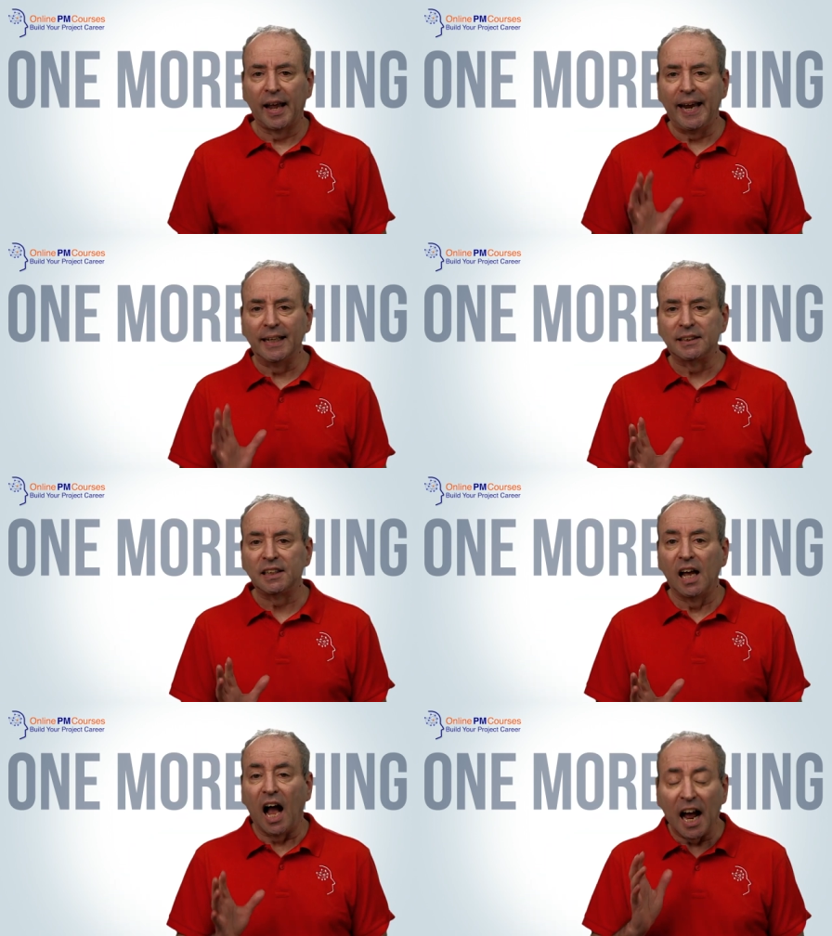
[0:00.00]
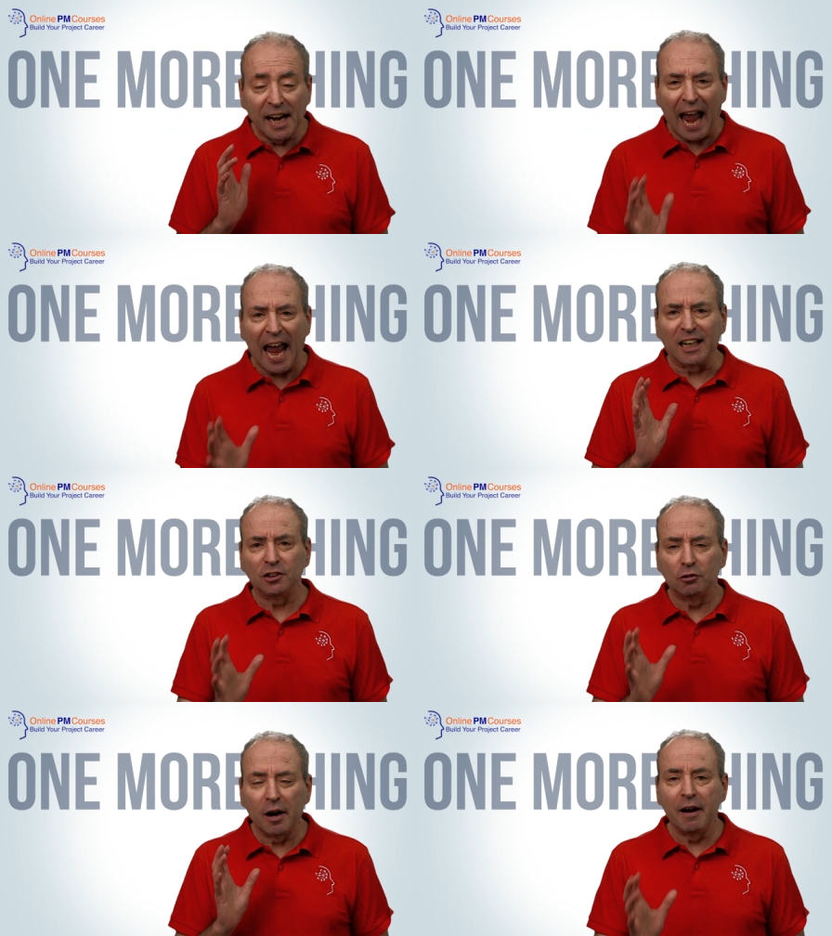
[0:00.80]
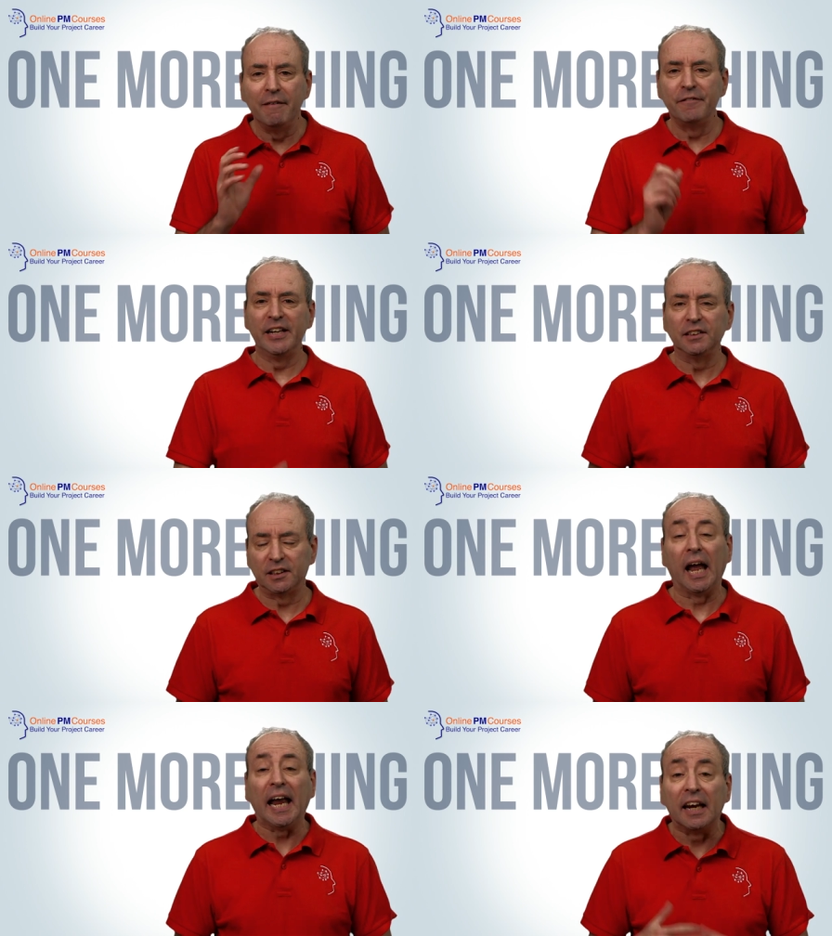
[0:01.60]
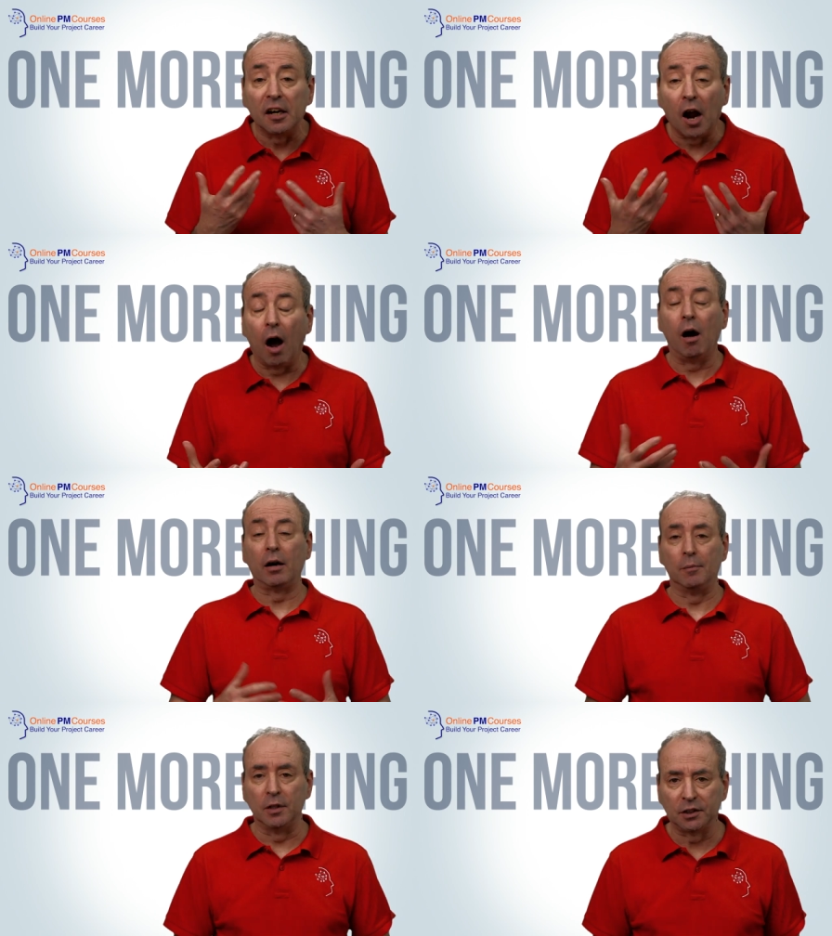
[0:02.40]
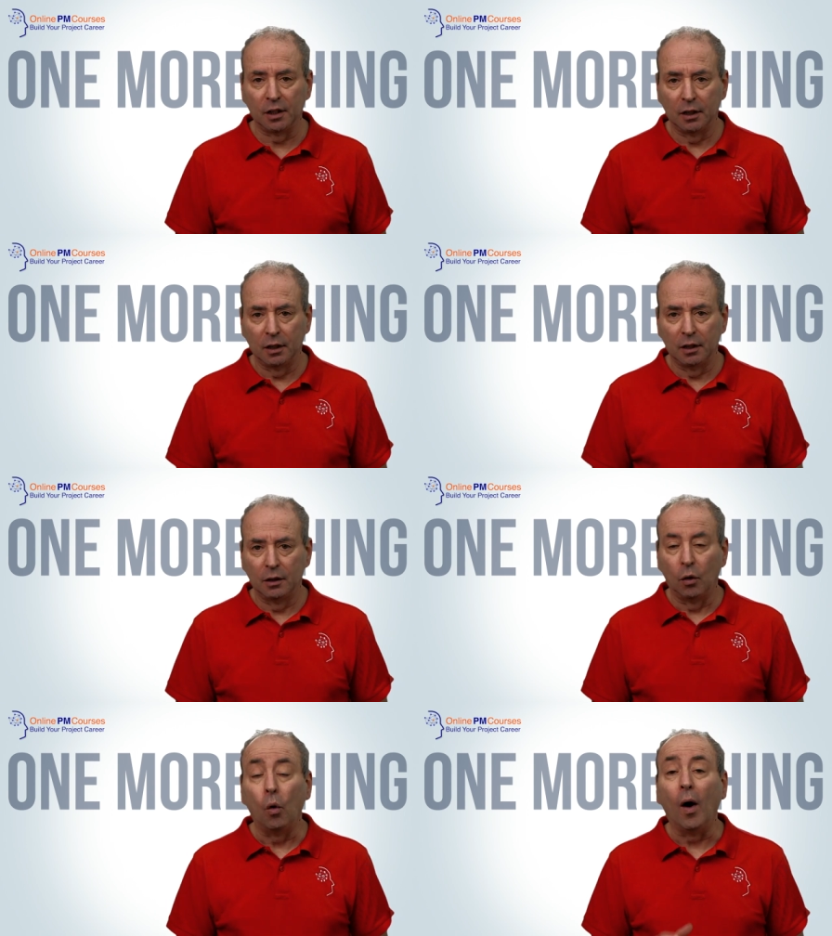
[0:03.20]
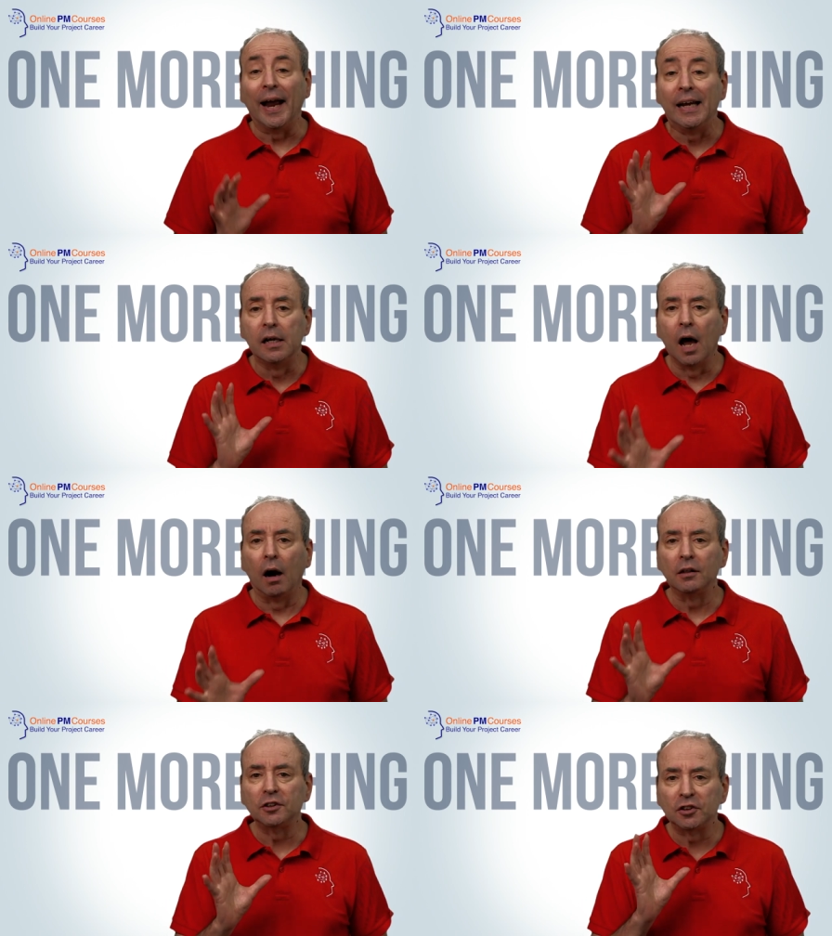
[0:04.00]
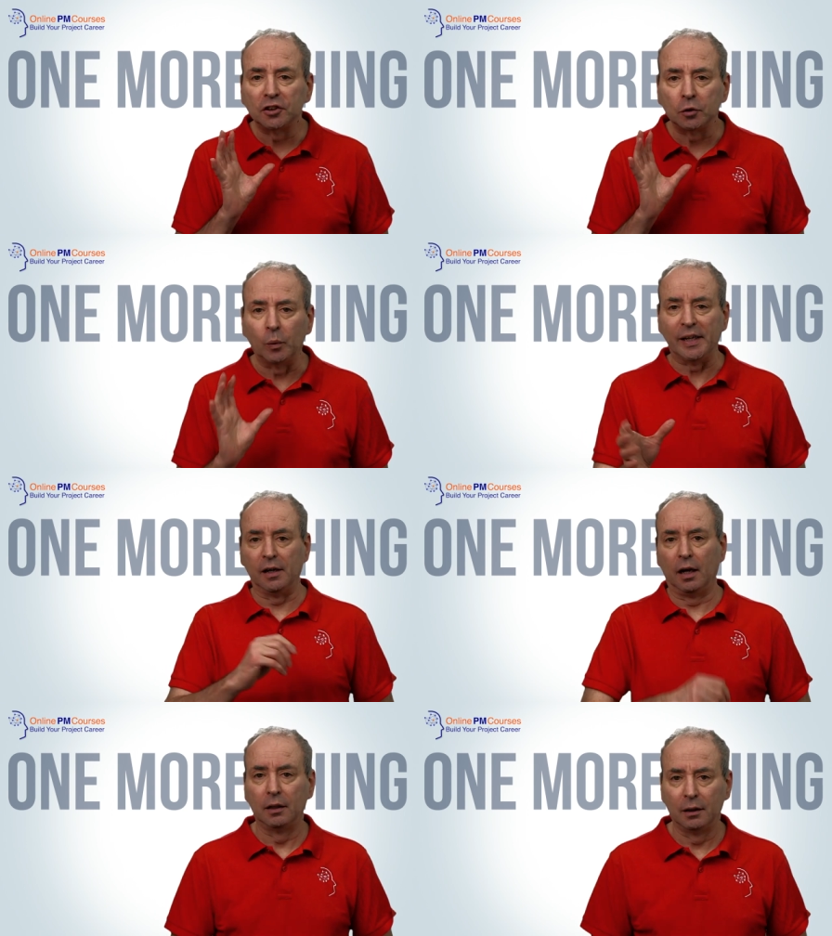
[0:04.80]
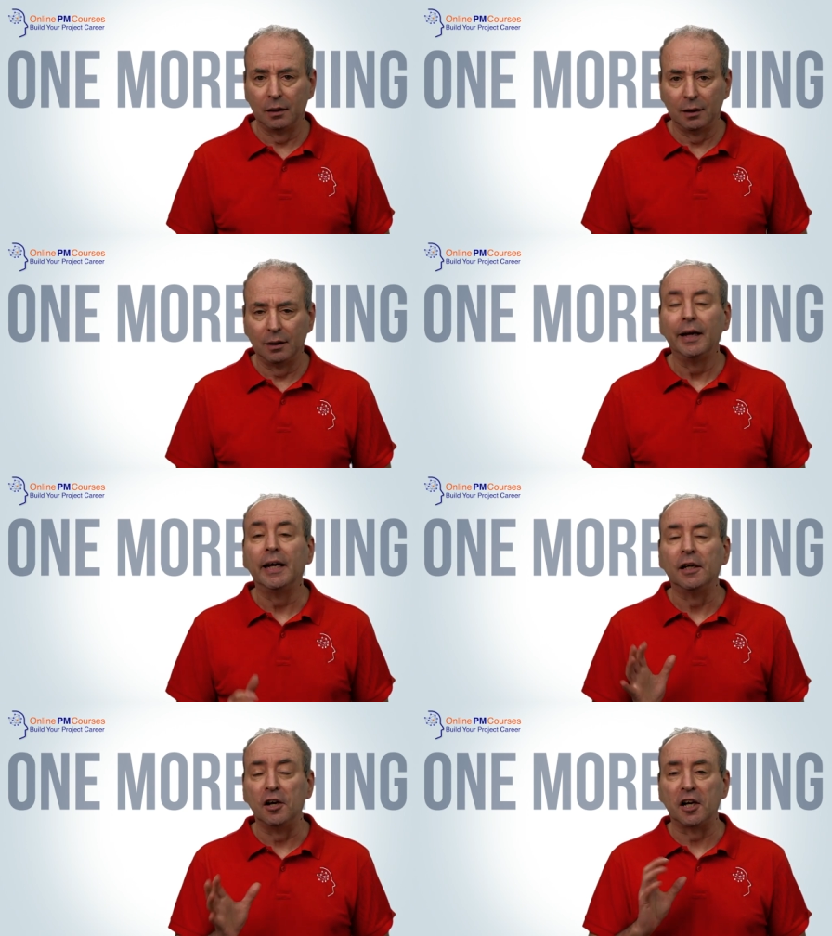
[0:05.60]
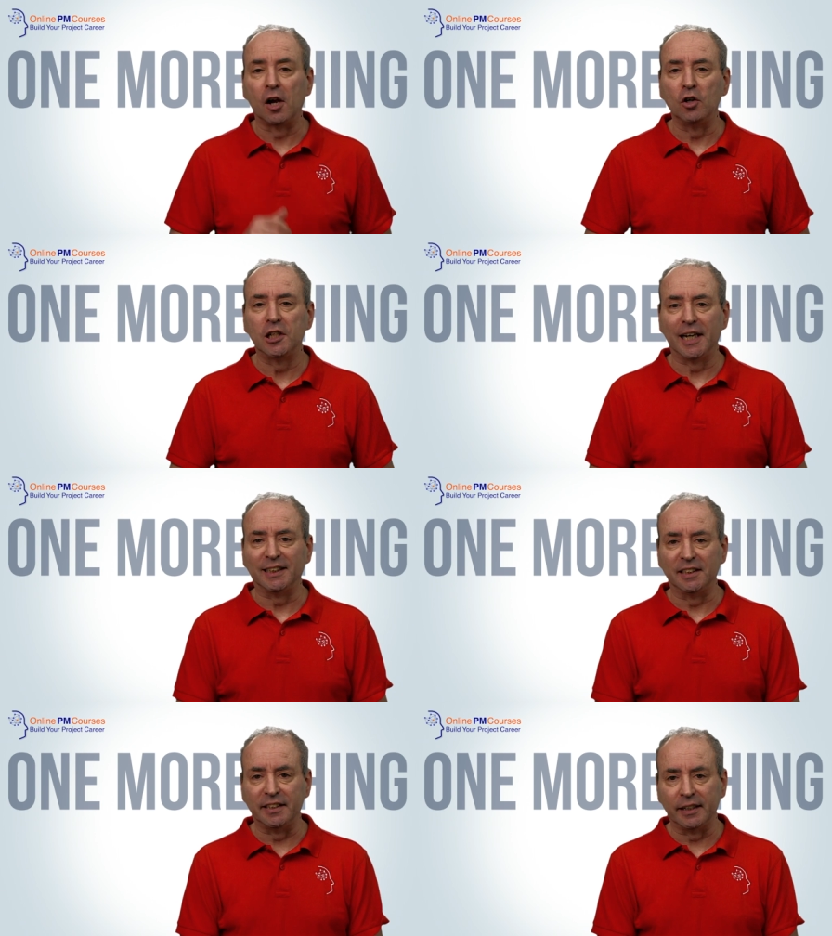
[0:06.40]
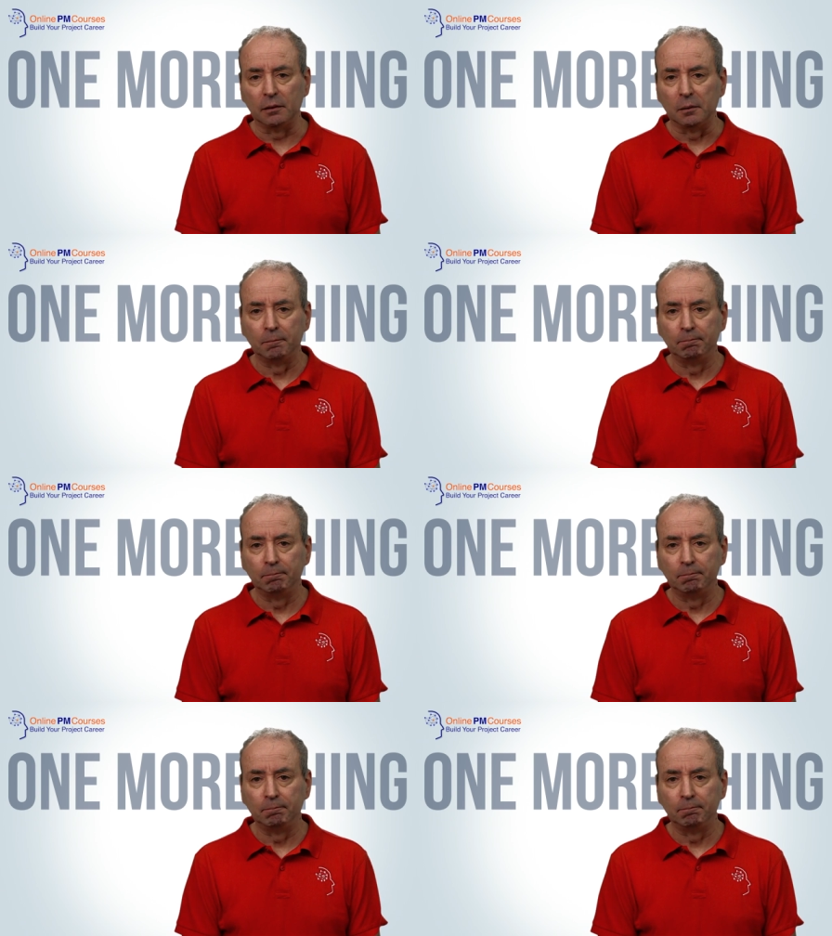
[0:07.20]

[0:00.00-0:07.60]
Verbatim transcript: It's an extra convincer in an argument or a last sweetener in a negotiated deal.